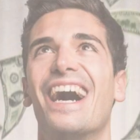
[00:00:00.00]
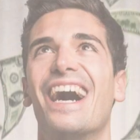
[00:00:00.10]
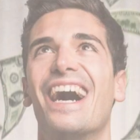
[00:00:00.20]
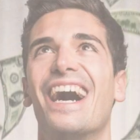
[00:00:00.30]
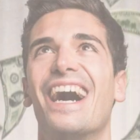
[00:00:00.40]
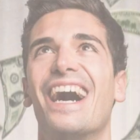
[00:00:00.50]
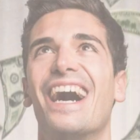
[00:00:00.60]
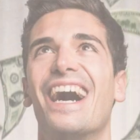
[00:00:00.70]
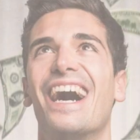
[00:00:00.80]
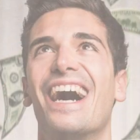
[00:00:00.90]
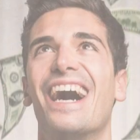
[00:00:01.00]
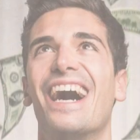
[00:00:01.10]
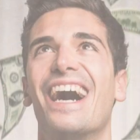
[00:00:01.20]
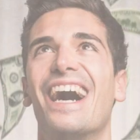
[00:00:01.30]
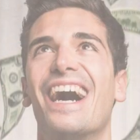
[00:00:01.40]

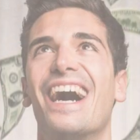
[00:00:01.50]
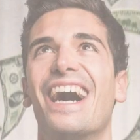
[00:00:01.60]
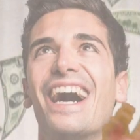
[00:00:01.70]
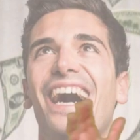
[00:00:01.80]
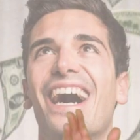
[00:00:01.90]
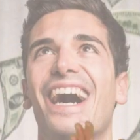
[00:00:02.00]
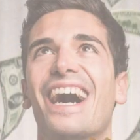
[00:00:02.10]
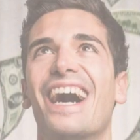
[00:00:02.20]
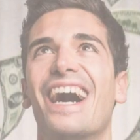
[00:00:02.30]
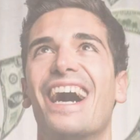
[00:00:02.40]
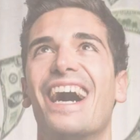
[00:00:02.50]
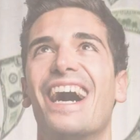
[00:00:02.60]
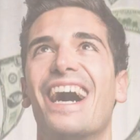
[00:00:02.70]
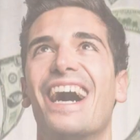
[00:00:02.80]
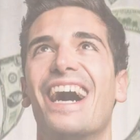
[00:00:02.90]

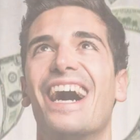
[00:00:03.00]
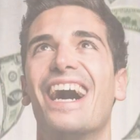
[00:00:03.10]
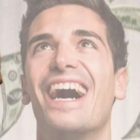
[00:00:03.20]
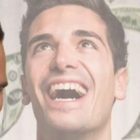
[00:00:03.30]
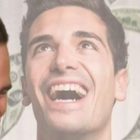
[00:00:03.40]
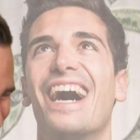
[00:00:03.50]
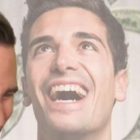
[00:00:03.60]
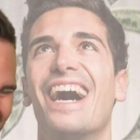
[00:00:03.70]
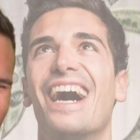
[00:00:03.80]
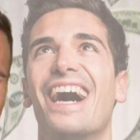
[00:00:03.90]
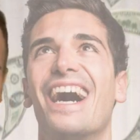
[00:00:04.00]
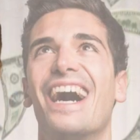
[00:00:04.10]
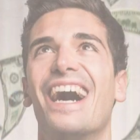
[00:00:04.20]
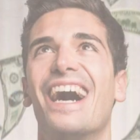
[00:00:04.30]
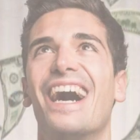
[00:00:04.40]

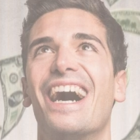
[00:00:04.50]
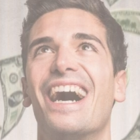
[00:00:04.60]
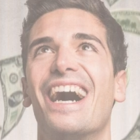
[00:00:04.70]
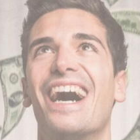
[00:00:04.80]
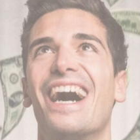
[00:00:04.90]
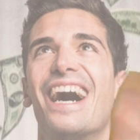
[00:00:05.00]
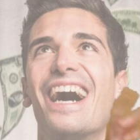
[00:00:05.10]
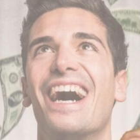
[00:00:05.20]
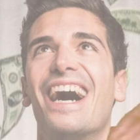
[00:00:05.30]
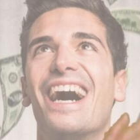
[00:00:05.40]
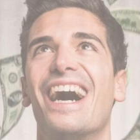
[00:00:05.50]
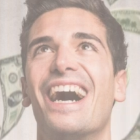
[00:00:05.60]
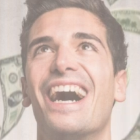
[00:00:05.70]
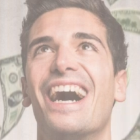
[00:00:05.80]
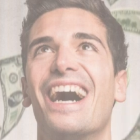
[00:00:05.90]

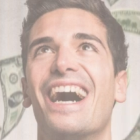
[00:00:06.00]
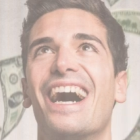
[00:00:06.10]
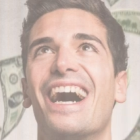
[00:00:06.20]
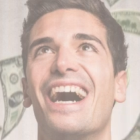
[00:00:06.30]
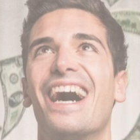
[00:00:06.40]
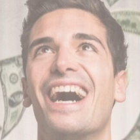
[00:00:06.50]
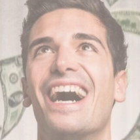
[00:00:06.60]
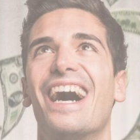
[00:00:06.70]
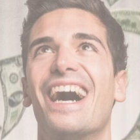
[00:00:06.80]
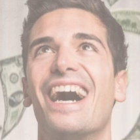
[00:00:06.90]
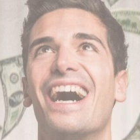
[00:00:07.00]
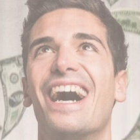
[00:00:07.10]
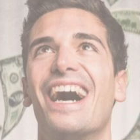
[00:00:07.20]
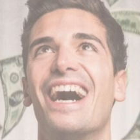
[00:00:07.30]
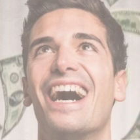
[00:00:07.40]

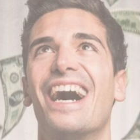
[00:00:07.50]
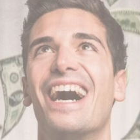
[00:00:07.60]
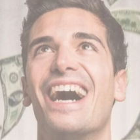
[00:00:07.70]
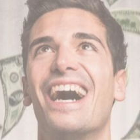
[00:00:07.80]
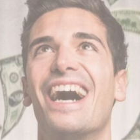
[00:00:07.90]
No words are spoken by the person on screen.